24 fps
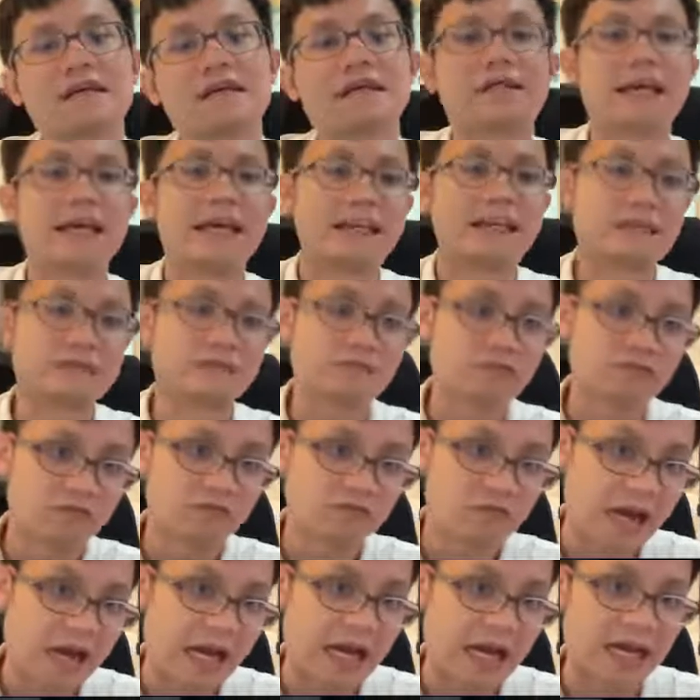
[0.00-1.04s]
That is
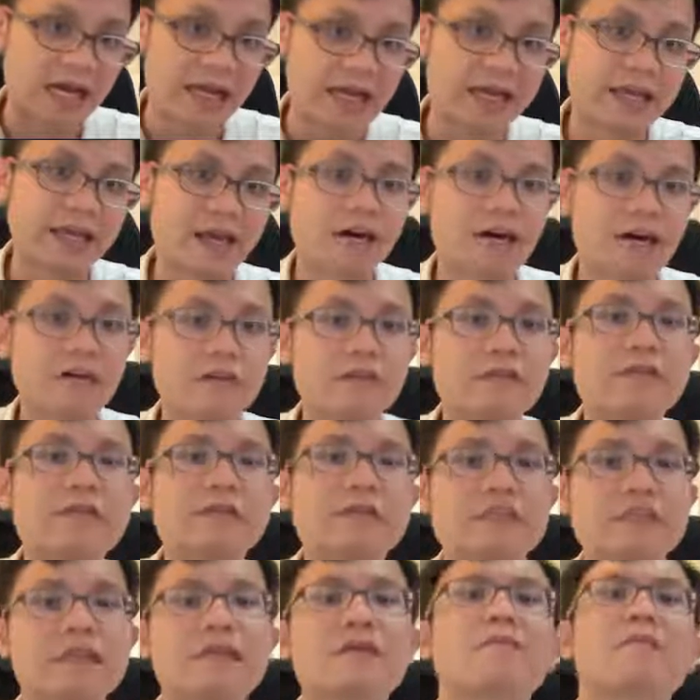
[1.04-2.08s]
why
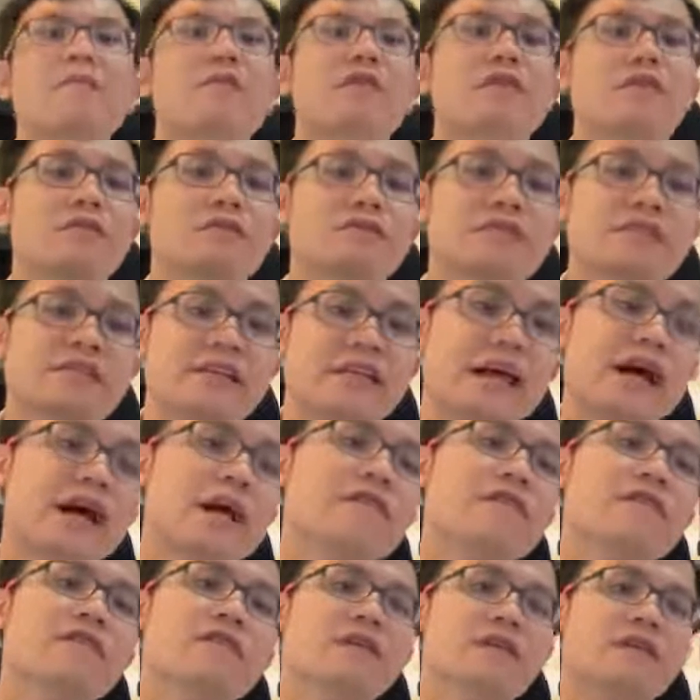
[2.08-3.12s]
always keep
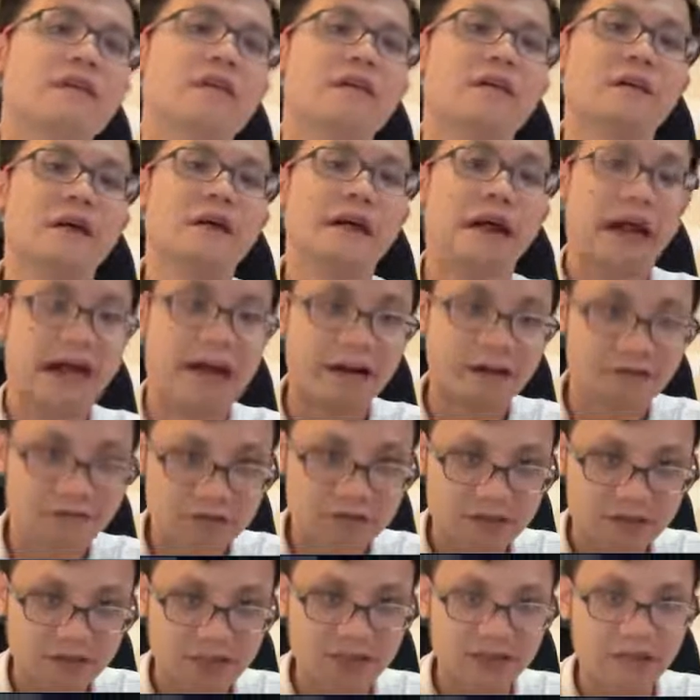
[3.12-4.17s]
yourself
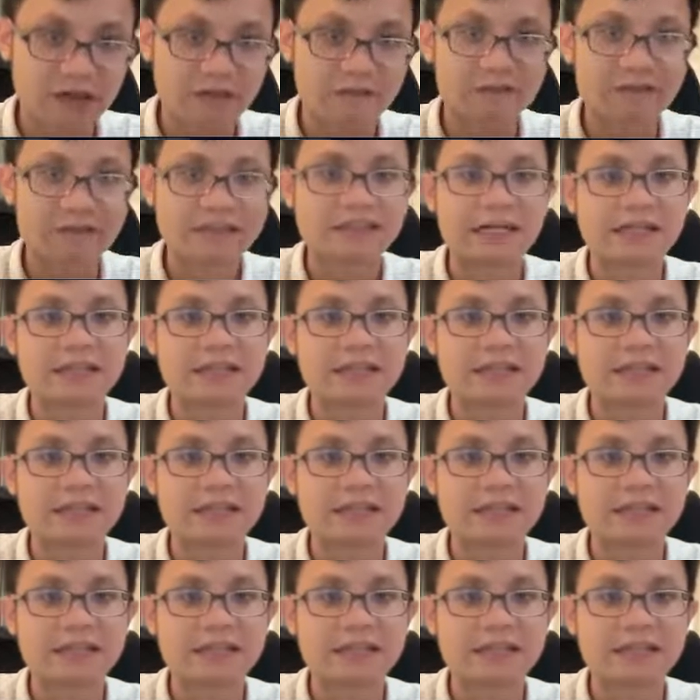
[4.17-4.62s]
healthy, always